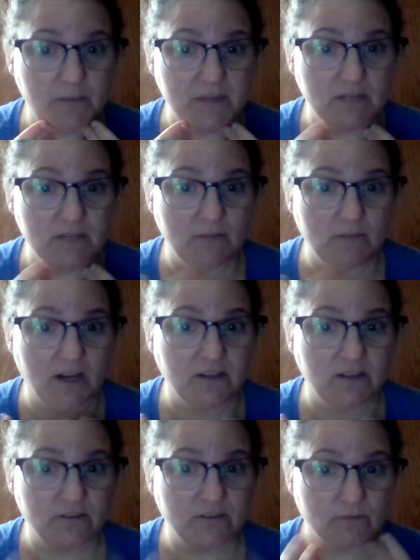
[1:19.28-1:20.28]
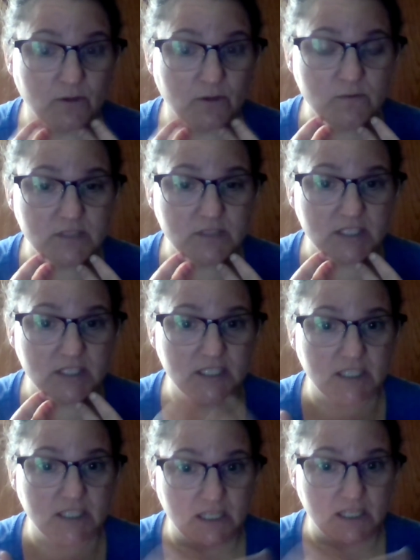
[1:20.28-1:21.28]
in my throat
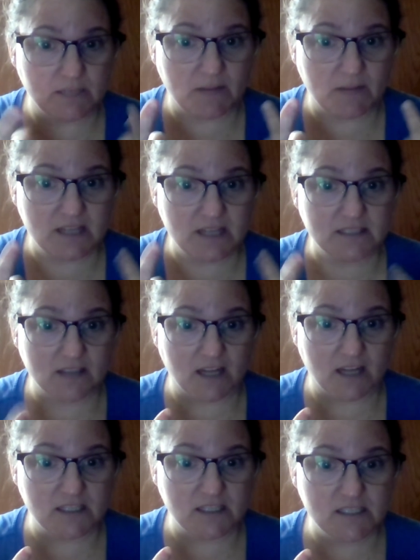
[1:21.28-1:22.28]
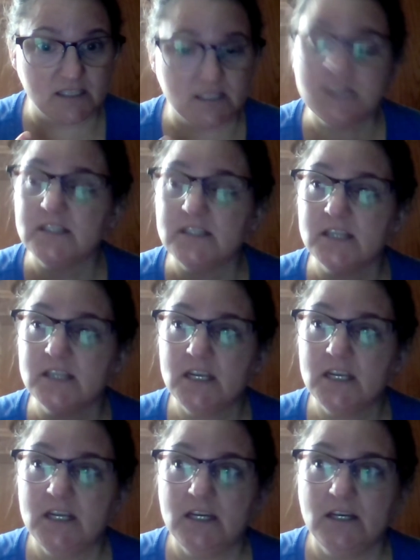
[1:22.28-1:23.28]
and in my sinuses.
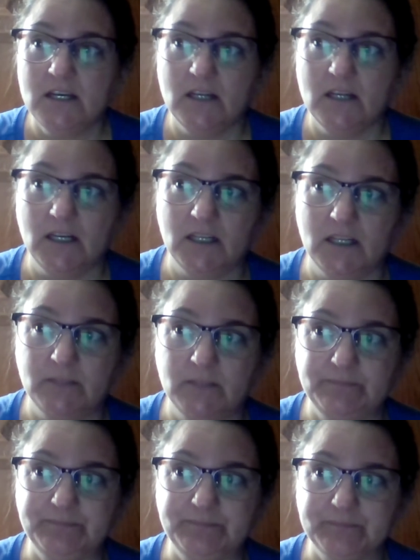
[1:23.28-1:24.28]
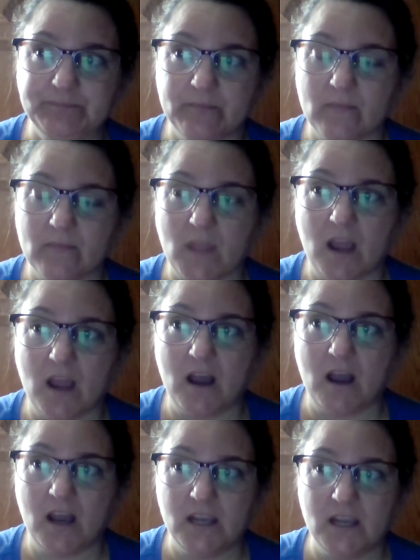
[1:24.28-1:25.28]

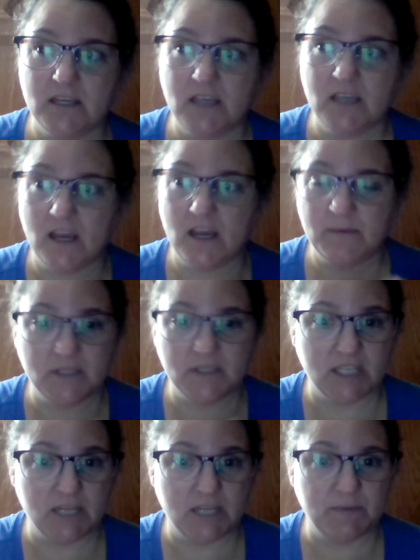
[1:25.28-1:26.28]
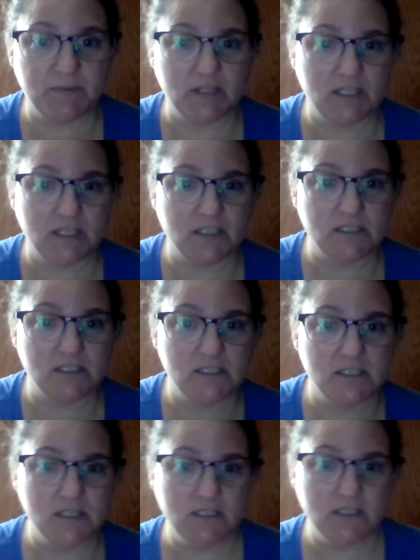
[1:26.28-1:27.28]
I have been keeping
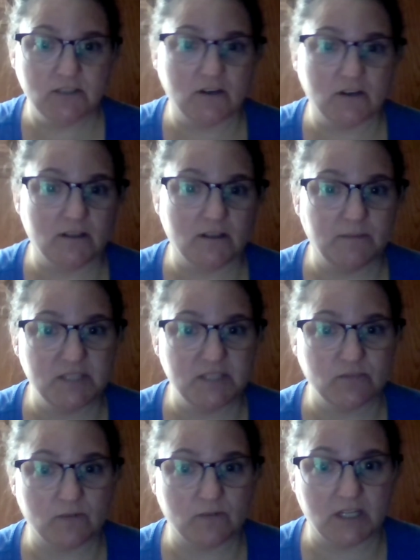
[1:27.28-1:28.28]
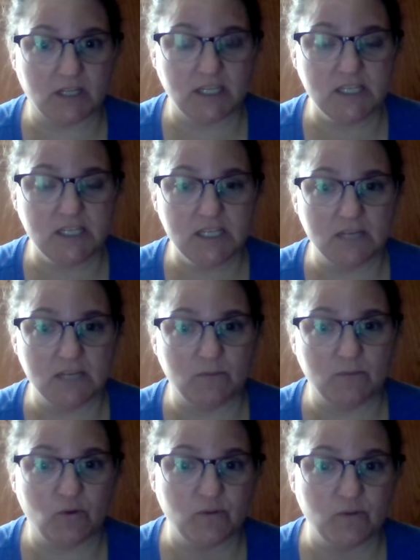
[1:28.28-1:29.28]
eucalyptus running in
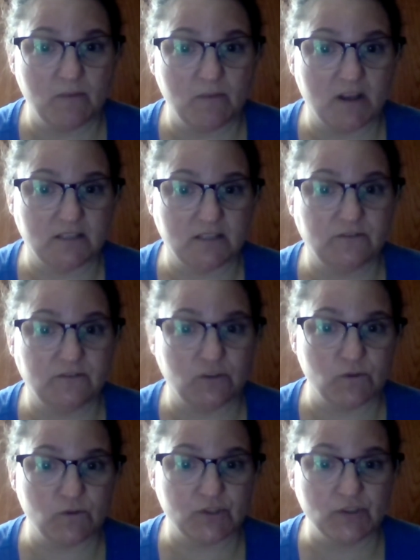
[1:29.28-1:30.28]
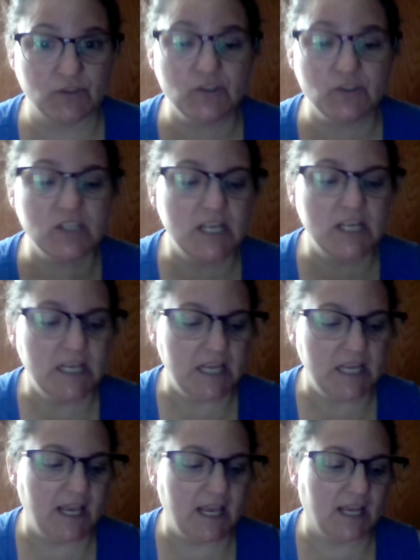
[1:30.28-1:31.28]
both of my diffusers
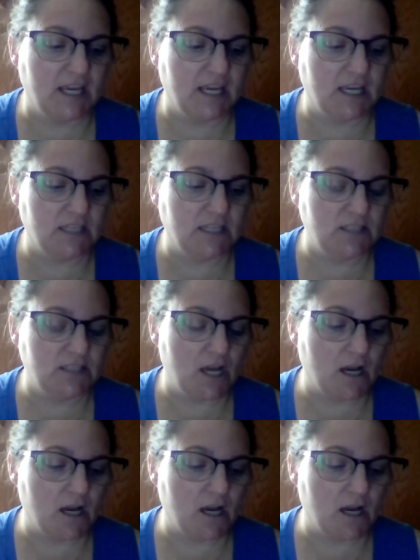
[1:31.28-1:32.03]
and